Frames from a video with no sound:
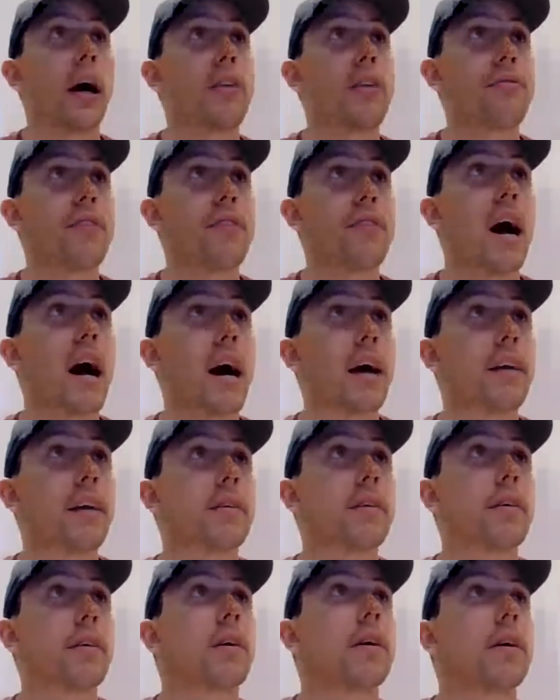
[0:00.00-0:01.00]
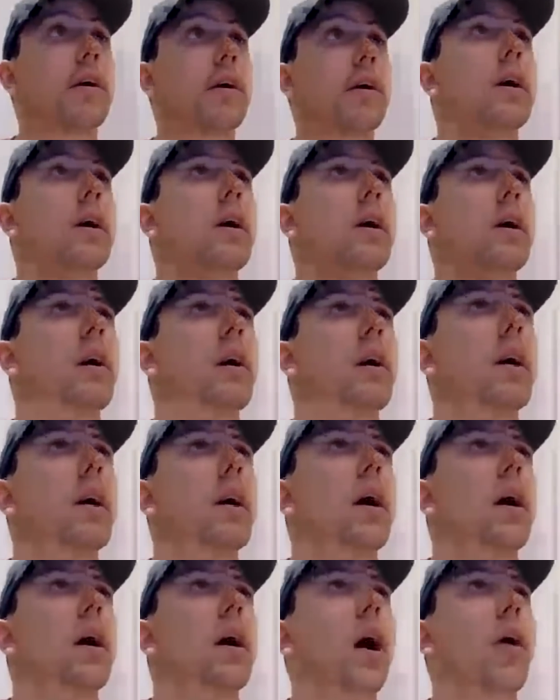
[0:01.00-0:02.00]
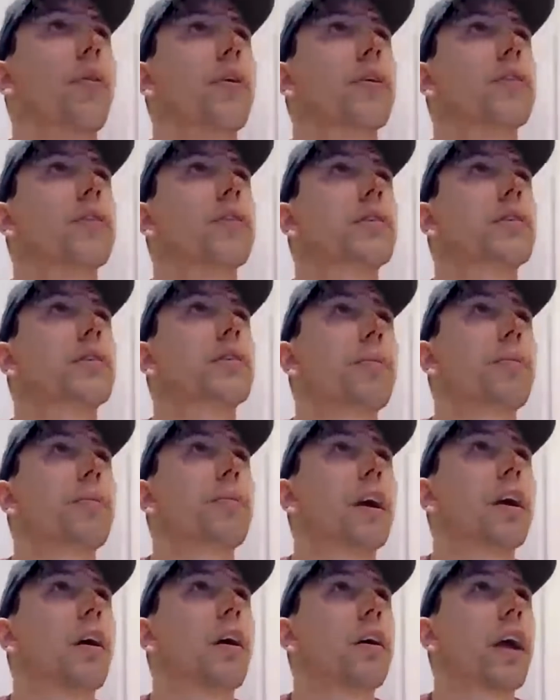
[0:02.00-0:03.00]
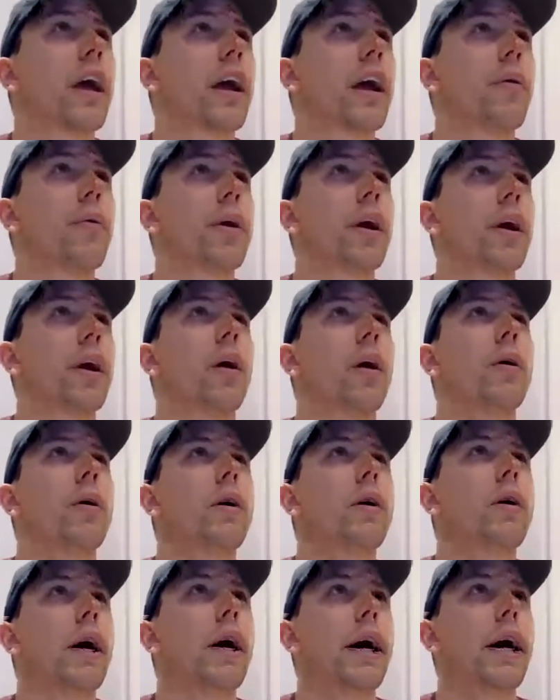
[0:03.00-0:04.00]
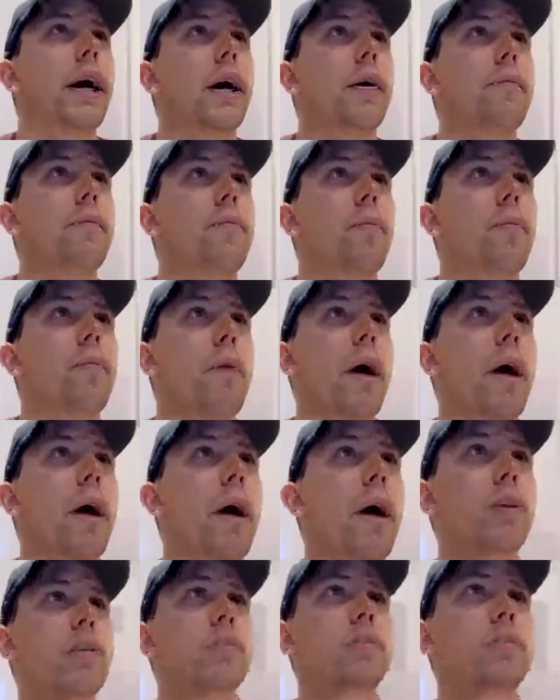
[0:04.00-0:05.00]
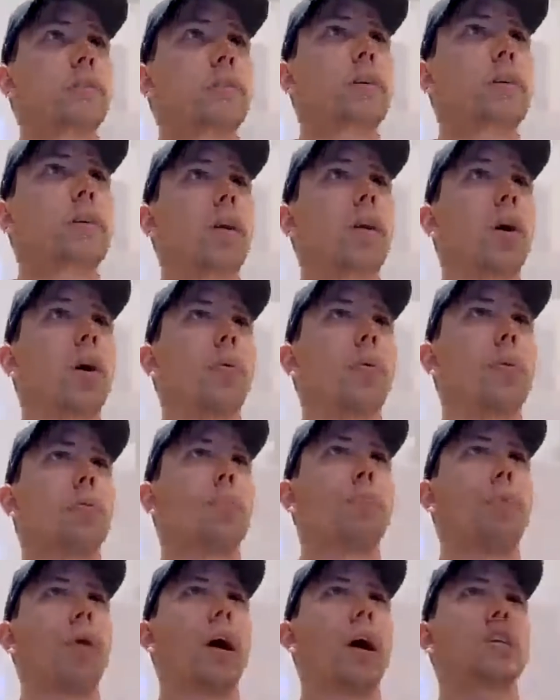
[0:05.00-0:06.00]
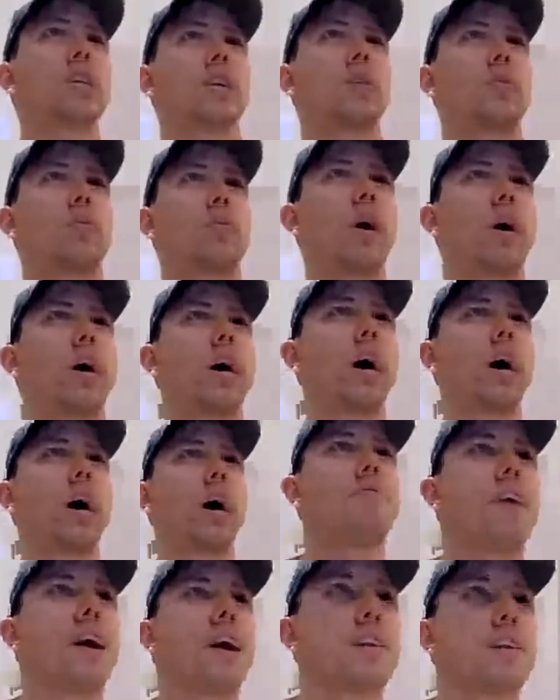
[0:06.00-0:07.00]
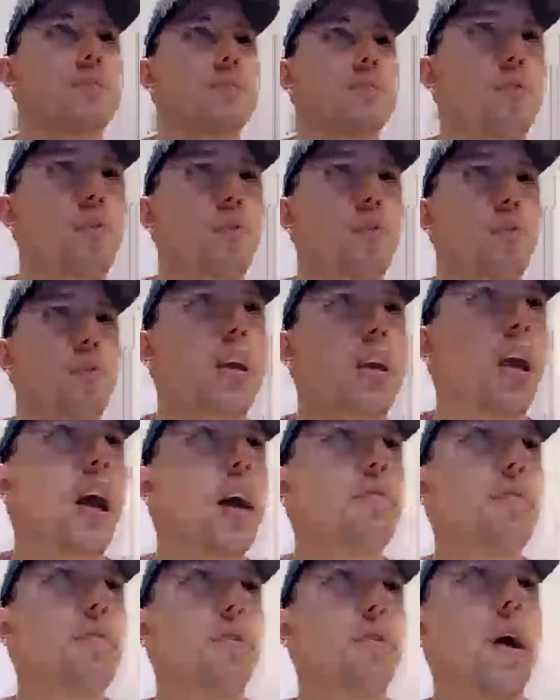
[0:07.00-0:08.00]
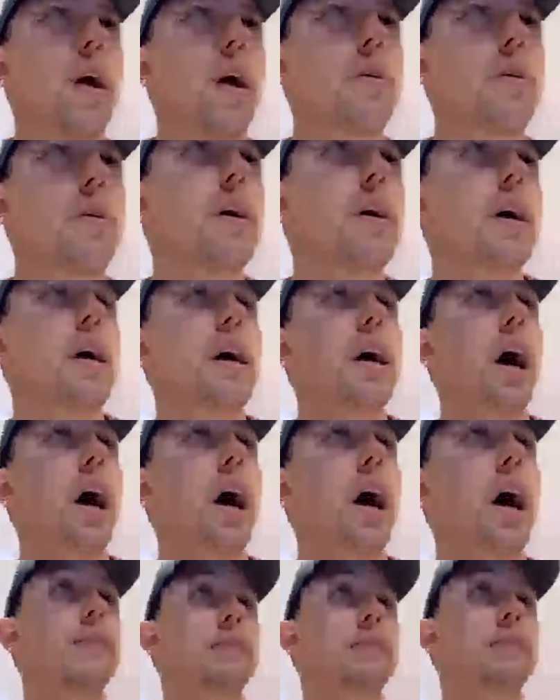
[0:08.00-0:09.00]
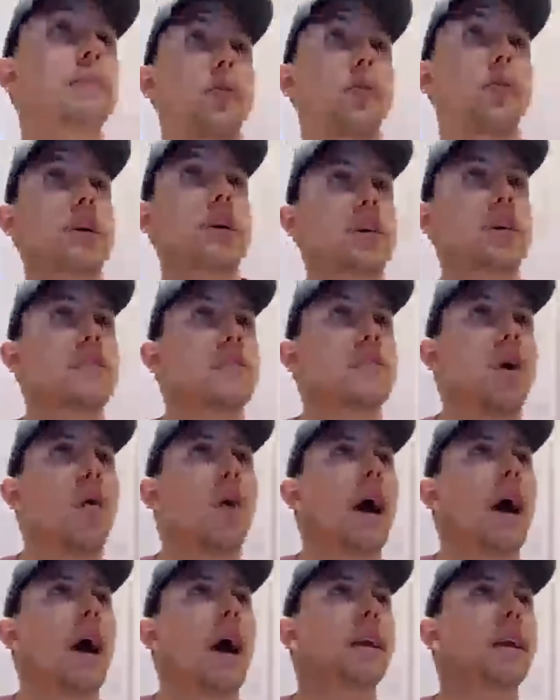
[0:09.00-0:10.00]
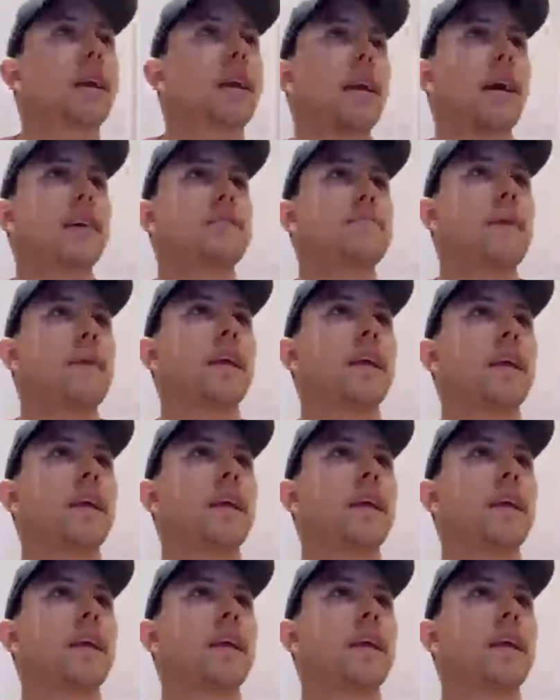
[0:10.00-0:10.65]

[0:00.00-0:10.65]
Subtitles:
not, oh, there's something here. Okay, here we go. Matt, are you concerned at all with project running out of funds before you can get off the ground? Oh, this is a good question. So I think as many